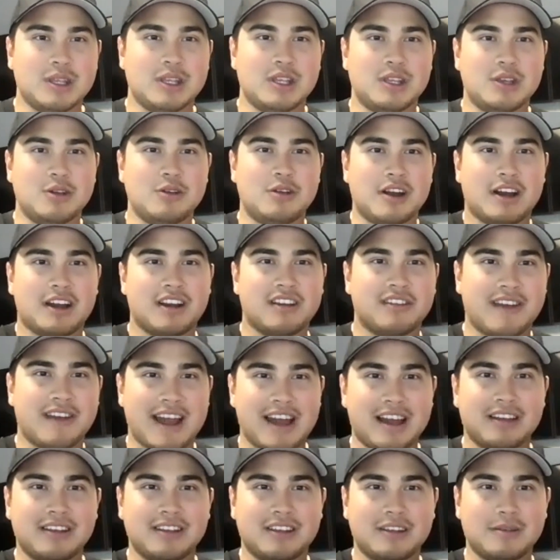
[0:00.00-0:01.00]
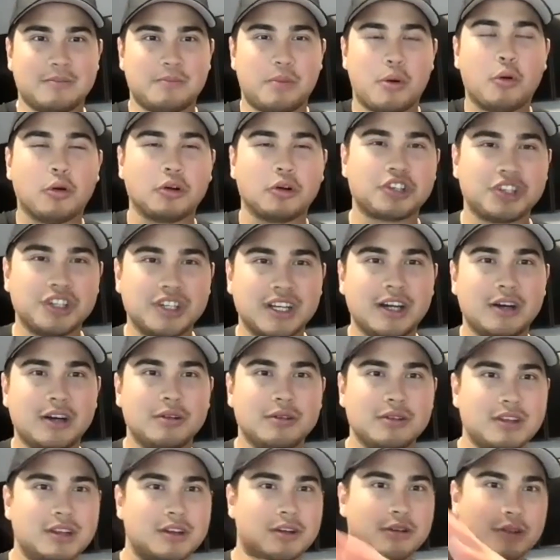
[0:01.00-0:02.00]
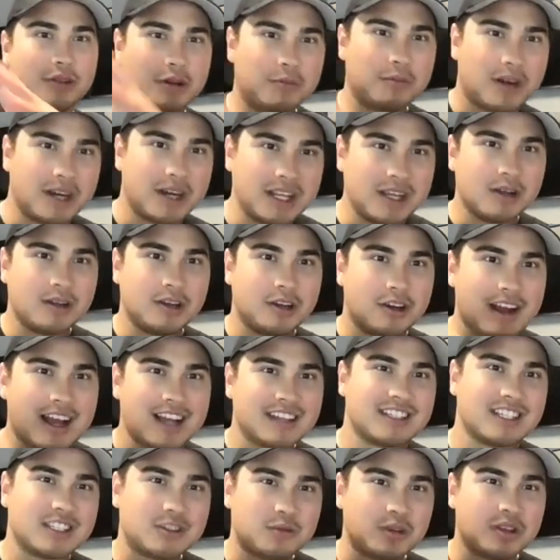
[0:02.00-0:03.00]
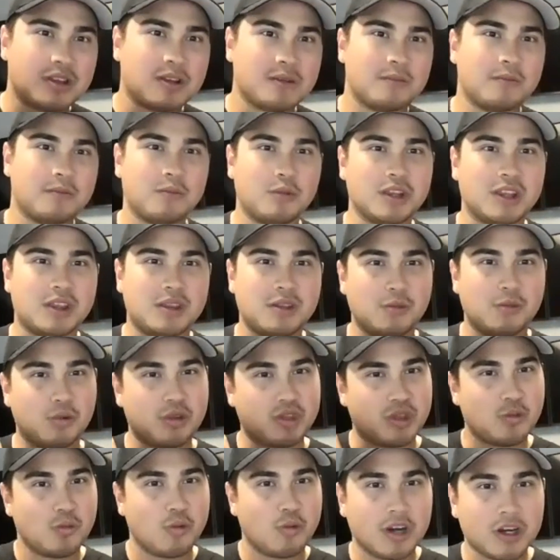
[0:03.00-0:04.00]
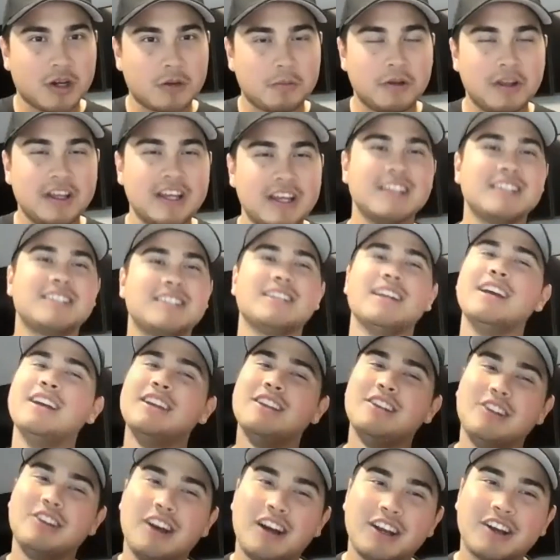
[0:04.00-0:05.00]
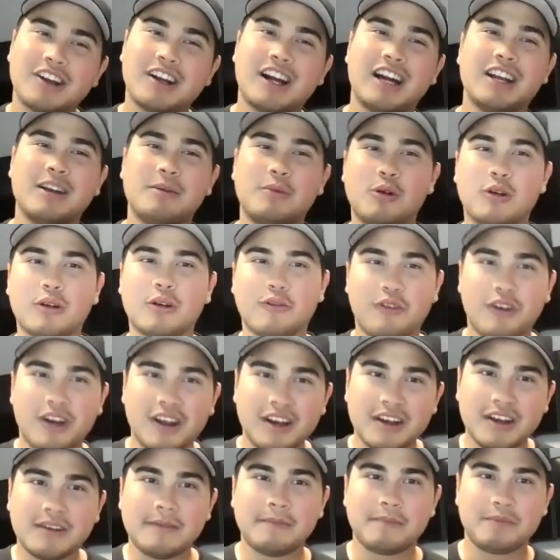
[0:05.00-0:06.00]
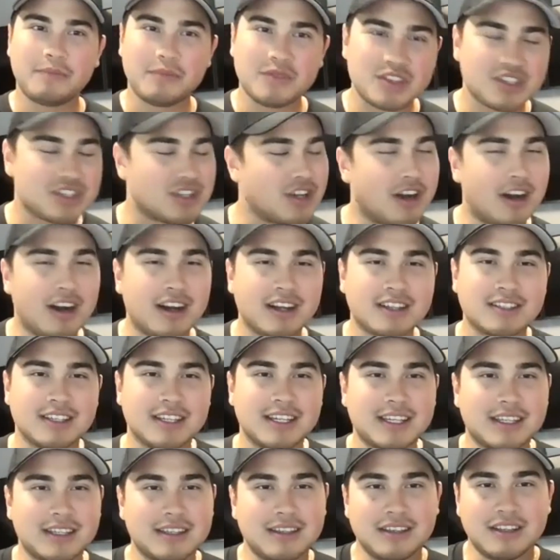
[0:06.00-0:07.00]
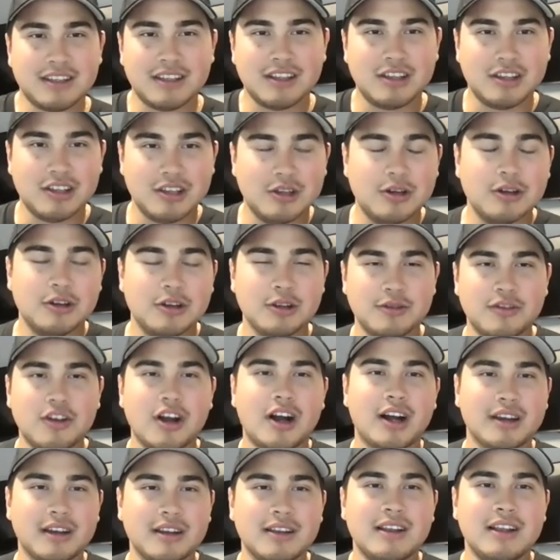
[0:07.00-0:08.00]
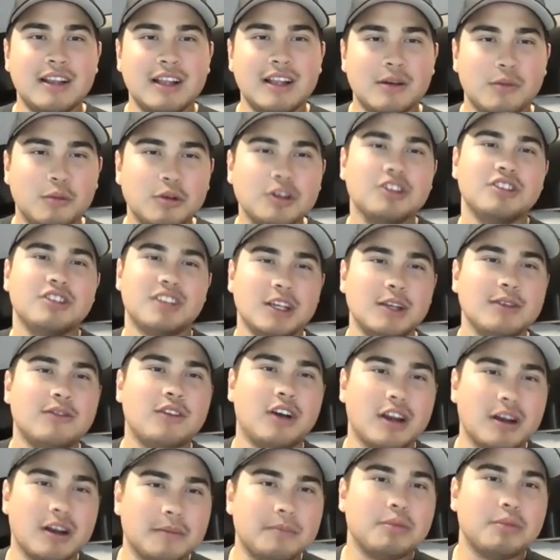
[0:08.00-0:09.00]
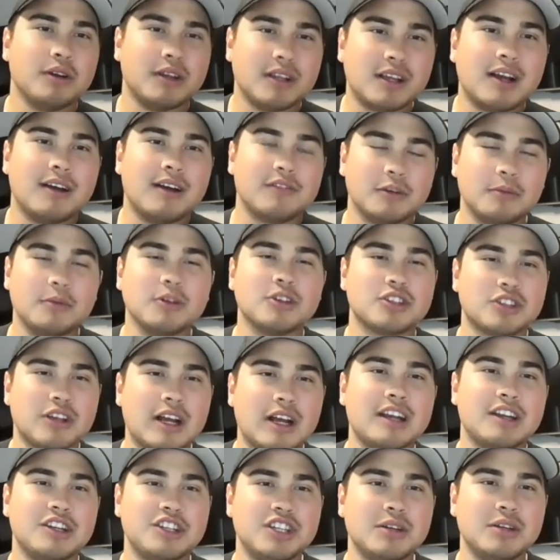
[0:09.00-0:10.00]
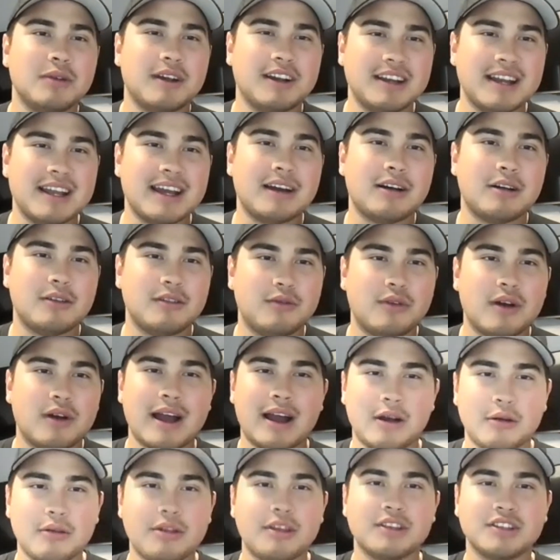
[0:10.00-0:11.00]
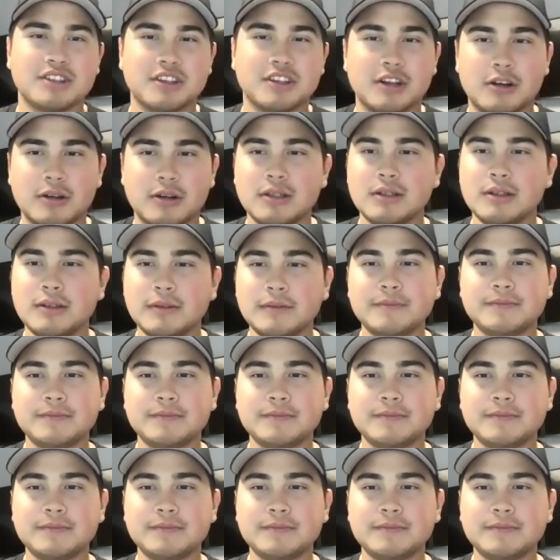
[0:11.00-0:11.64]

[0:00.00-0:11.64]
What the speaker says: You kind of portioned out, your money, your assets with the workplace. You got your kind of more fun stocks. Like, would you say you've got a pretty comfortable strategy right now of how things are going?